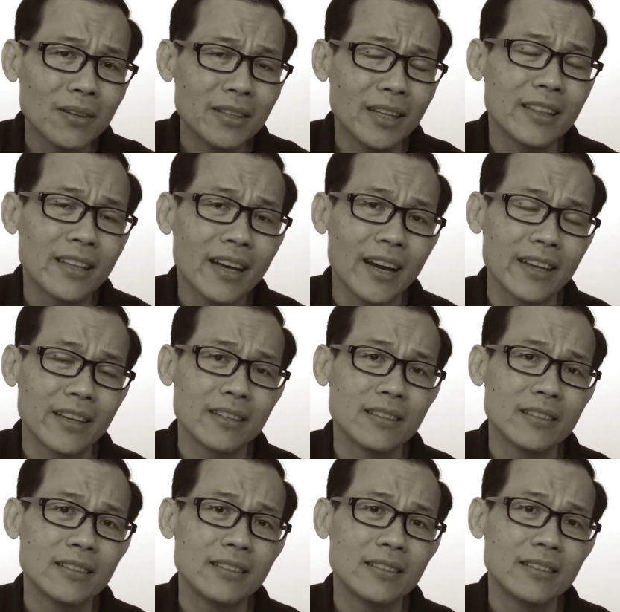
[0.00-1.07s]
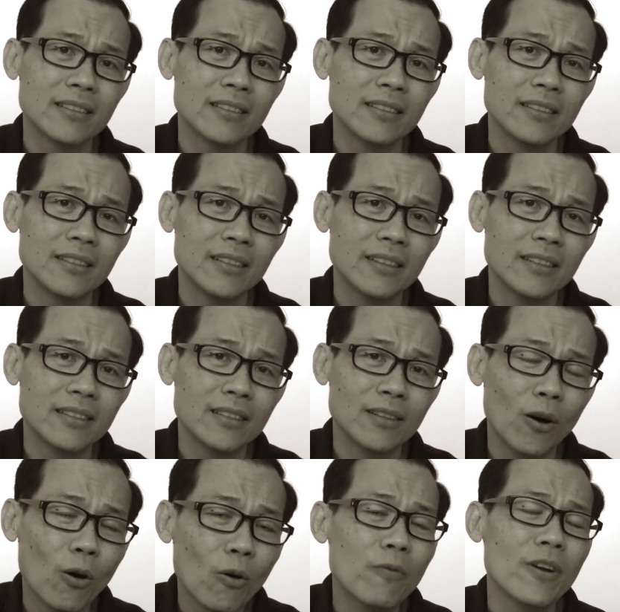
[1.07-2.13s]
So at that time,
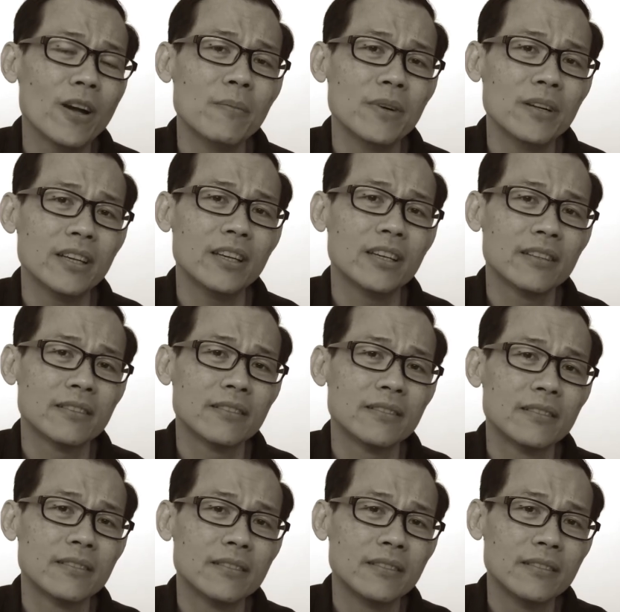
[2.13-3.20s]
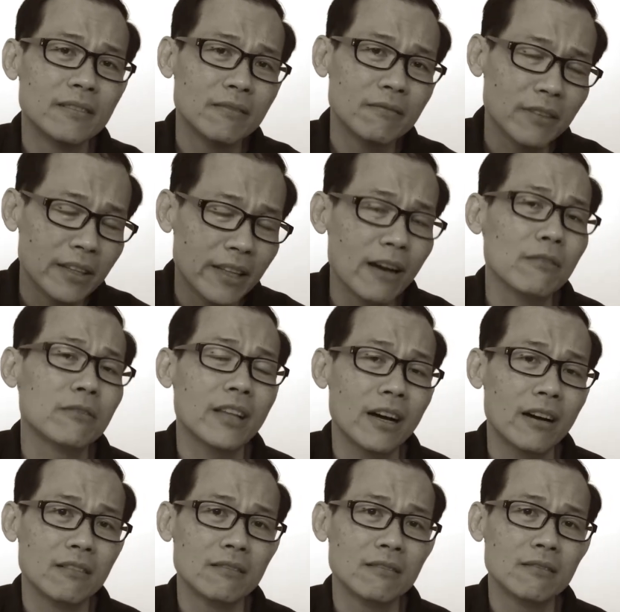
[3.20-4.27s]
the whole family, we knelt
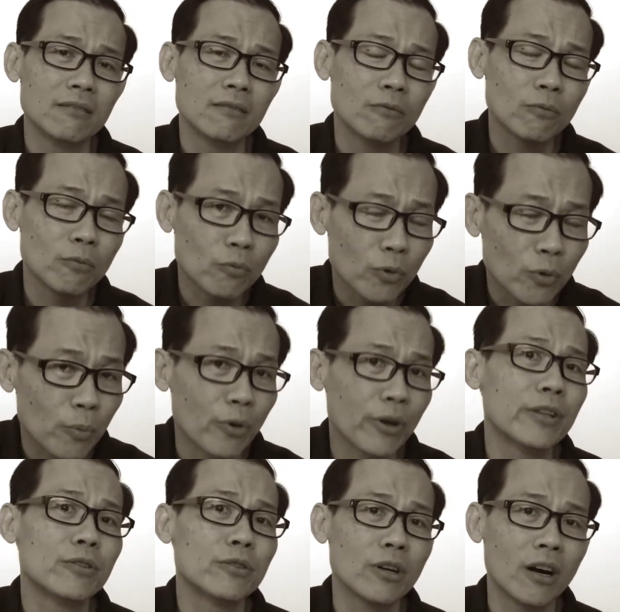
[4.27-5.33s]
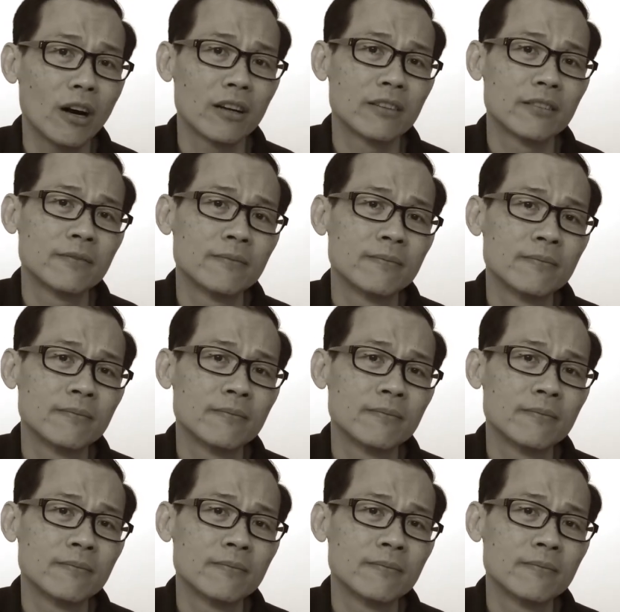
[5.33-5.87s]
down, we prayed to God.